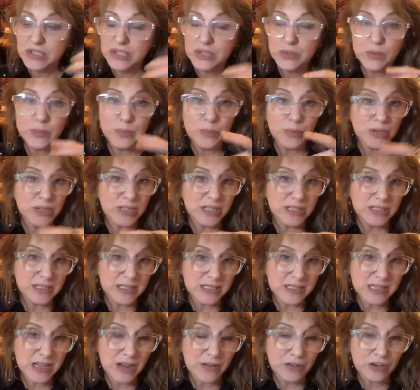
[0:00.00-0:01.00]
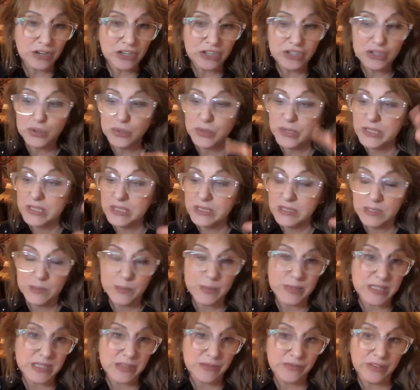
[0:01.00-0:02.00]
you would put in Discovering Choices
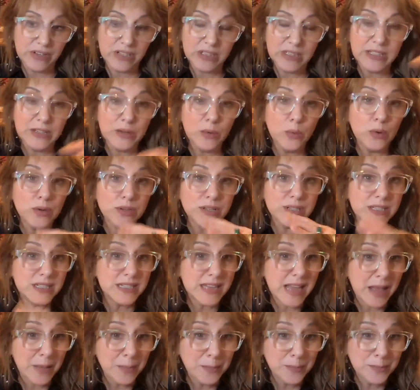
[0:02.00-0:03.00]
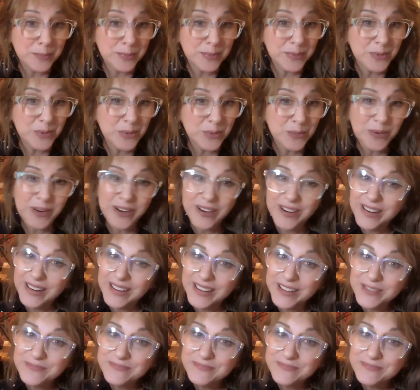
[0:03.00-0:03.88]
specifically, or step work.